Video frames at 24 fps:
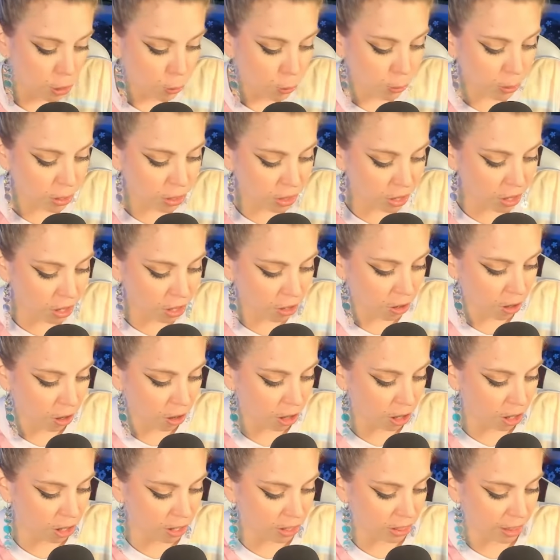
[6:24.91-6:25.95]
with a
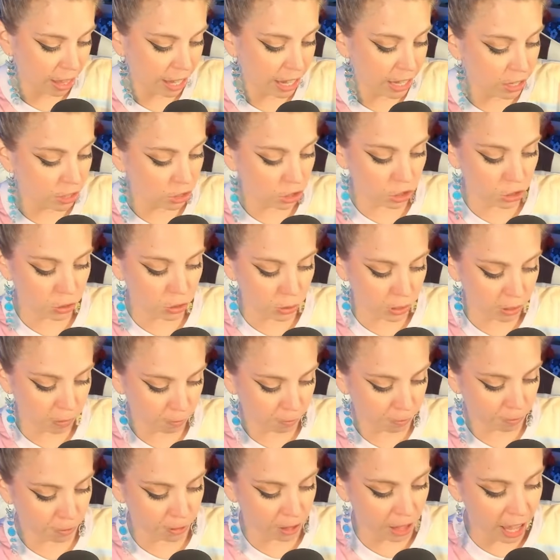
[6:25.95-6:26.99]
card like You Can
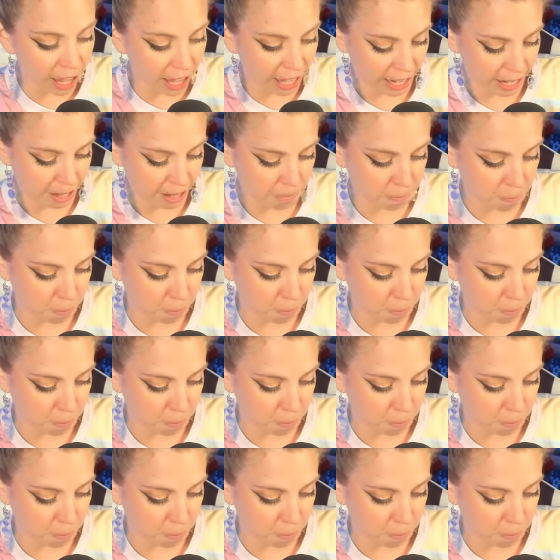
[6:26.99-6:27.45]
Fly.